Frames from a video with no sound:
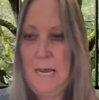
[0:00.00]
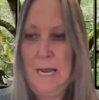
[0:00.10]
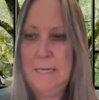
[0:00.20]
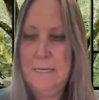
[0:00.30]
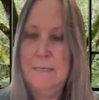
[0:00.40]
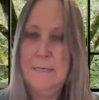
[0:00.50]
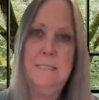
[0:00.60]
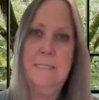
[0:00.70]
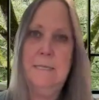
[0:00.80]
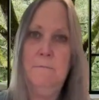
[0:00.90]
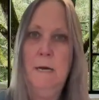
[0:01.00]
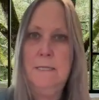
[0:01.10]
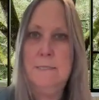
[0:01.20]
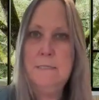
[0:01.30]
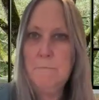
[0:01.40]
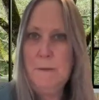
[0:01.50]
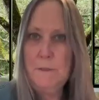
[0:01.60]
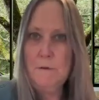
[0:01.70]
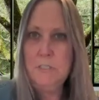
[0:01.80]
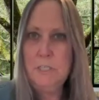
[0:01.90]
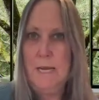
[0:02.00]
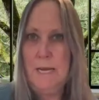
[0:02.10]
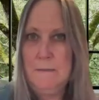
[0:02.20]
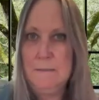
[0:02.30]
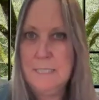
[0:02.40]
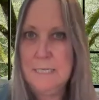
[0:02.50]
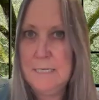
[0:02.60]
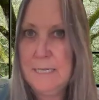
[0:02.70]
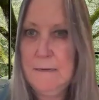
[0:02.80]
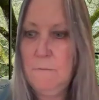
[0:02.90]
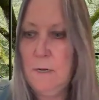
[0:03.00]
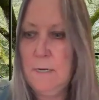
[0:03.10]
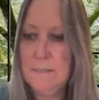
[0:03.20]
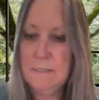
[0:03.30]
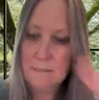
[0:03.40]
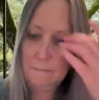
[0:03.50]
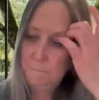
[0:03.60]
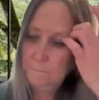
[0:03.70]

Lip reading: died at 19 months, my third child, and he was,